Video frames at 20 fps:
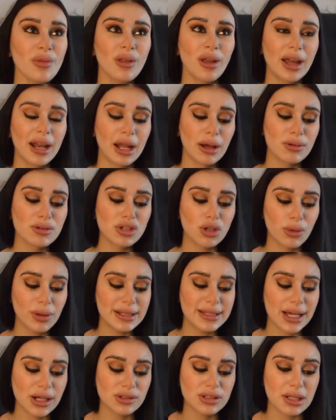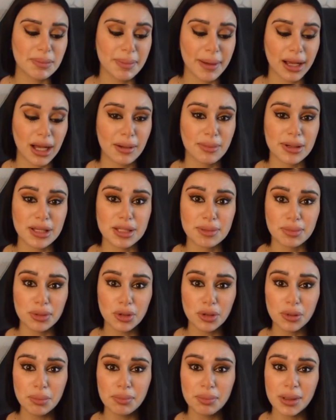and I was going down to pick up his
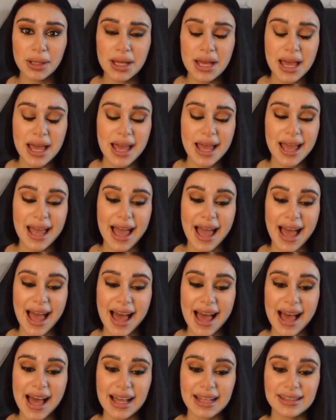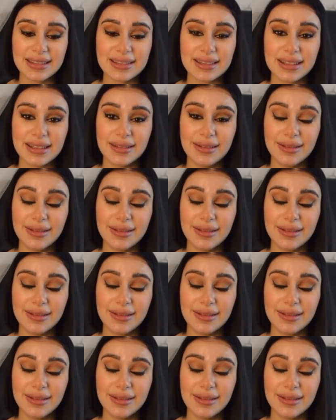poop, and